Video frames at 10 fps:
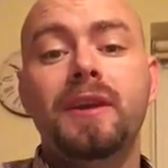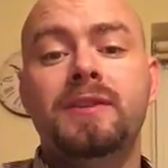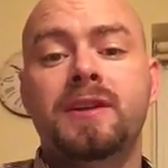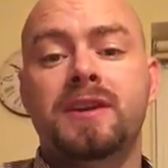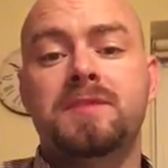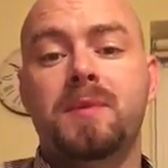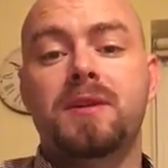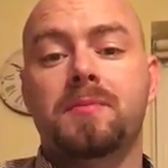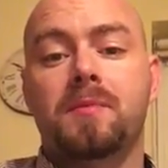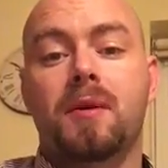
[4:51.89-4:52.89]
it's kind of
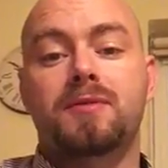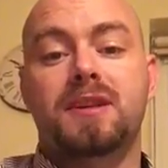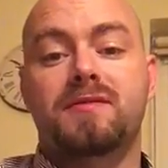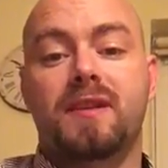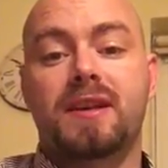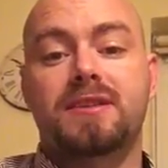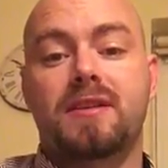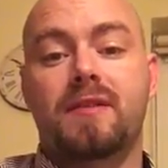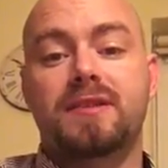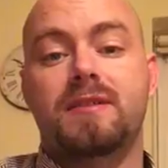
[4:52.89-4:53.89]
speeding up the process for the next
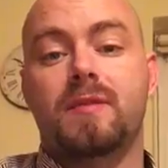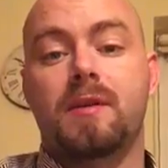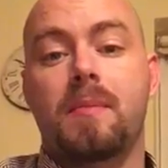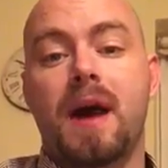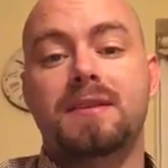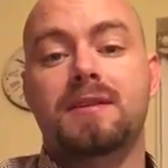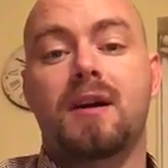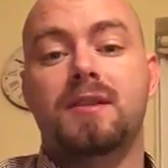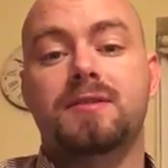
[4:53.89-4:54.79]
generation that we can pass it on.